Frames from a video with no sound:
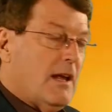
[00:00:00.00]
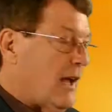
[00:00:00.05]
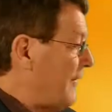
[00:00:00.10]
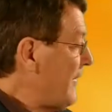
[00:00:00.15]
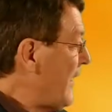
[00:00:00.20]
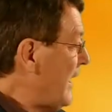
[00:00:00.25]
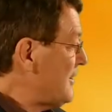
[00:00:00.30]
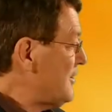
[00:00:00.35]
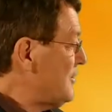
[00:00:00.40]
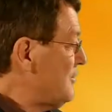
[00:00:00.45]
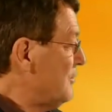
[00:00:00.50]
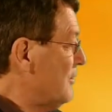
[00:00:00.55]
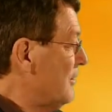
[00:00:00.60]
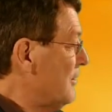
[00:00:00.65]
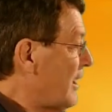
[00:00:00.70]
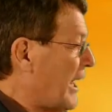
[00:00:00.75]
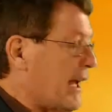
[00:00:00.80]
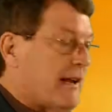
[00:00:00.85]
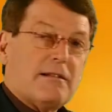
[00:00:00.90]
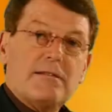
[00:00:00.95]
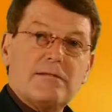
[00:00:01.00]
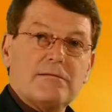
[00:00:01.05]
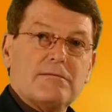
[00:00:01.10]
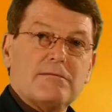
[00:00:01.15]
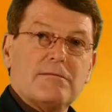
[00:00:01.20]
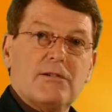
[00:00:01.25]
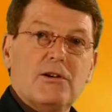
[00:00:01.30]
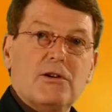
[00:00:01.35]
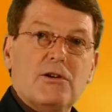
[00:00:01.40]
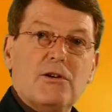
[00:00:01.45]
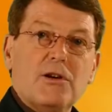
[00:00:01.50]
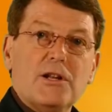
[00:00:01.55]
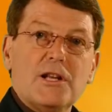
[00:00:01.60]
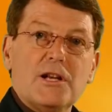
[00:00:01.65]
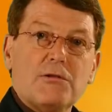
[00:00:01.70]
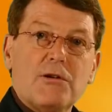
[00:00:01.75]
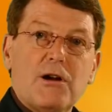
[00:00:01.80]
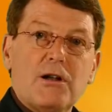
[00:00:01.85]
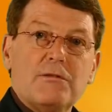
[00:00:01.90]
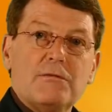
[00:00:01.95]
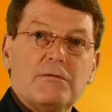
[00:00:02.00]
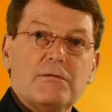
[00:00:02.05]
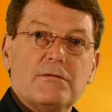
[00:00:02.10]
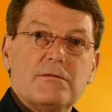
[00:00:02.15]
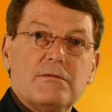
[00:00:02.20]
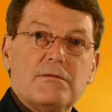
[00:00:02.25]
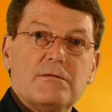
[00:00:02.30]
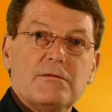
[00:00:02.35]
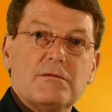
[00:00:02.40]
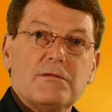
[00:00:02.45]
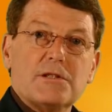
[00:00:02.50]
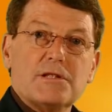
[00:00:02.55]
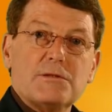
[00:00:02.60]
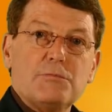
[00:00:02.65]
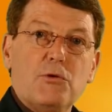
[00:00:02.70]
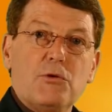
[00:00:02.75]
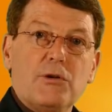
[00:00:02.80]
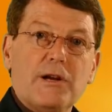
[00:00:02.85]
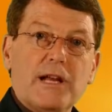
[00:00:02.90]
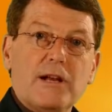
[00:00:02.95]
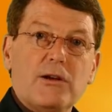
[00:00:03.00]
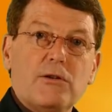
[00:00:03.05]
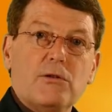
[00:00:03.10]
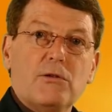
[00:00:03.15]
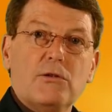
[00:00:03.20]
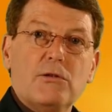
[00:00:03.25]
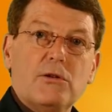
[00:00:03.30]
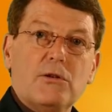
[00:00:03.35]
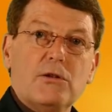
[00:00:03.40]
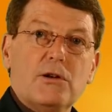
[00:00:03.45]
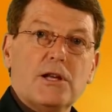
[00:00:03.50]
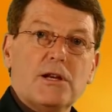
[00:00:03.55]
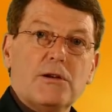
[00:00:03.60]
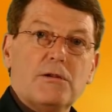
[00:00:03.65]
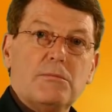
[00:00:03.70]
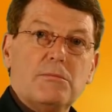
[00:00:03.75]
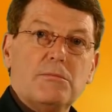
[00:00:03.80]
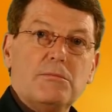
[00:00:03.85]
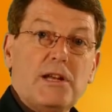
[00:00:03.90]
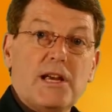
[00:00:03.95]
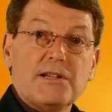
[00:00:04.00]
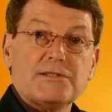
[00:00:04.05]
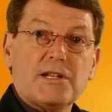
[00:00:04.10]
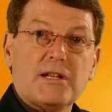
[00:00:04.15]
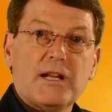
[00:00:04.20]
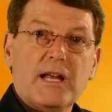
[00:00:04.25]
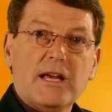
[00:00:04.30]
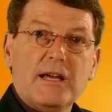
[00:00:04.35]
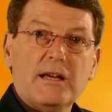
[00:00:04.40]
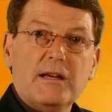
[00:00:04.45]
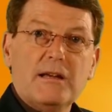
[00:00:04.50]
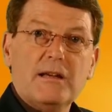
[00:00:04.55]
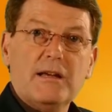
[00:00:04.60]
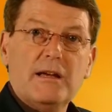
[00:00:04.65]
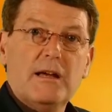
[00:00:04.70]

And that's sort of like earlier on this morning or earlier yesterday.